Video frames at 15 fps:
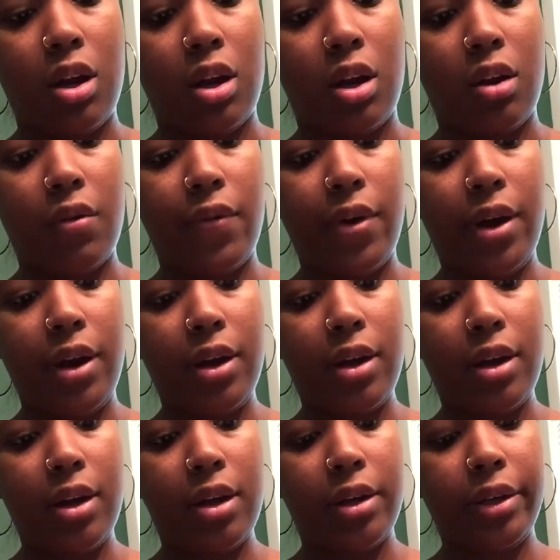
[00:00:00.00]
All right,
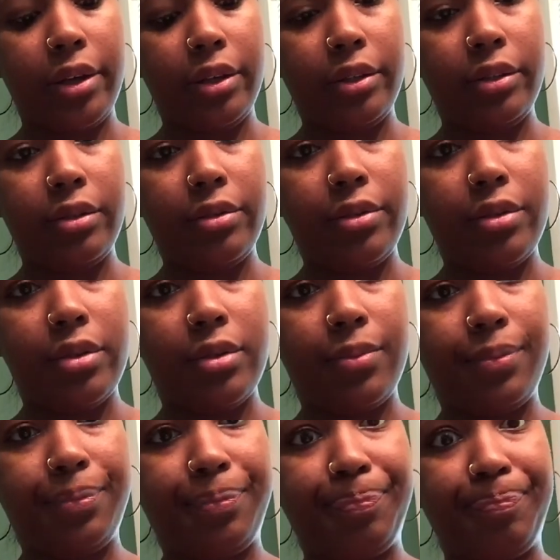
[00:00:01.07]
guys.
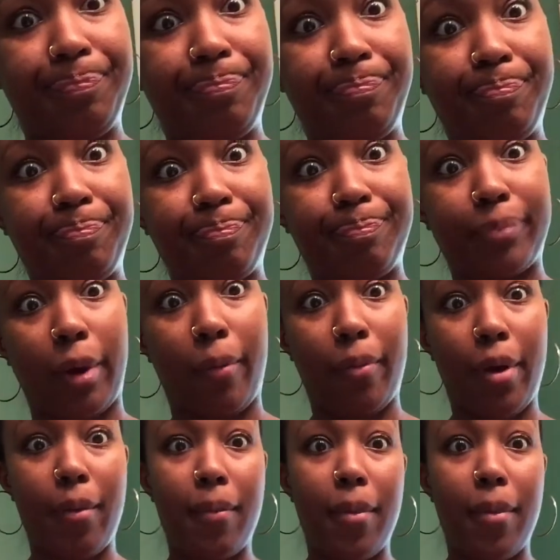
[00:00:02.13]
I'm